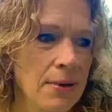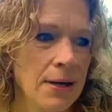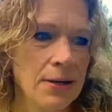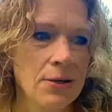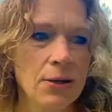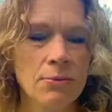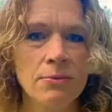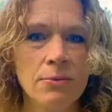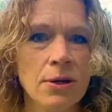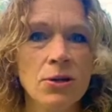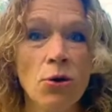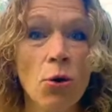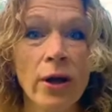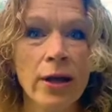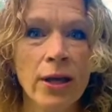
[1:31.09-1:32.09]
I don't know,
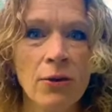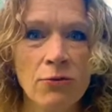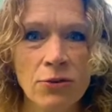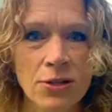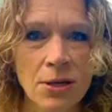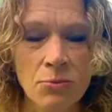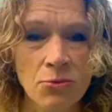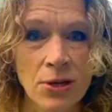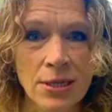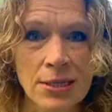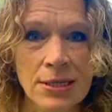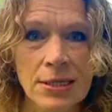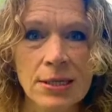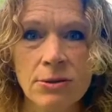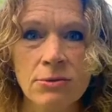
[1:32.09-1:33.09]
annoying you for some
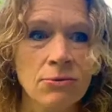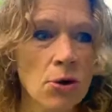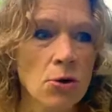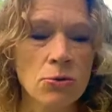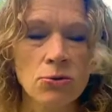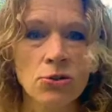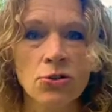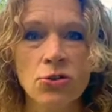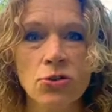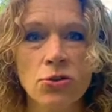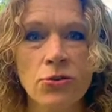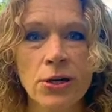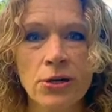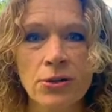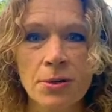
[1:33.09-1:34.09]
reason, an old
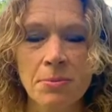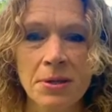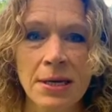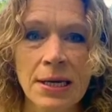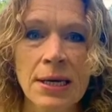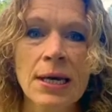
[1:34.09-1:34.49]
story or something.